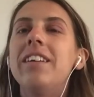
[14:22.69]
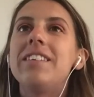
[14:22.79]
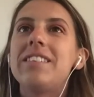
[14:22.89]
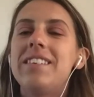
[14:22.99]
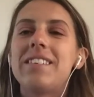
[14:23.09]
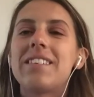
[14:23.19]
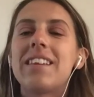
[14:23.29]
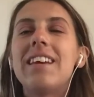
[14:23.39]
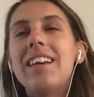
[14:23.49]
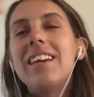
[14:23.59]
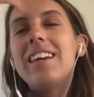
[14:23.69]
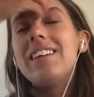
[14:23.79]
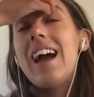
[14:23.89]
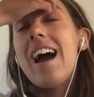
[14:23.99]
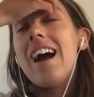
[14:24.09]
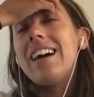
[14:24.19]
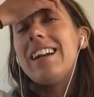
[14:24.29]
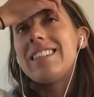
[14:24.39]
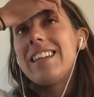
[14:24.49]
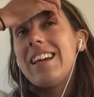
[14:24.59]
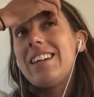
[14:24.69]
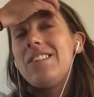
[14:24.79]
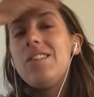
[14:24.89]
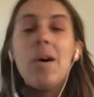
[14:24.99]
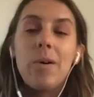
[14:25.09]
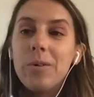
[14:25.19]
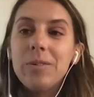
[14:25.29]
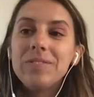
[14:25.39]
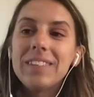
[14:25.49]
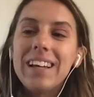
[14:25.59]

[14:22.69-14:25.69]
This is, And it's like, no.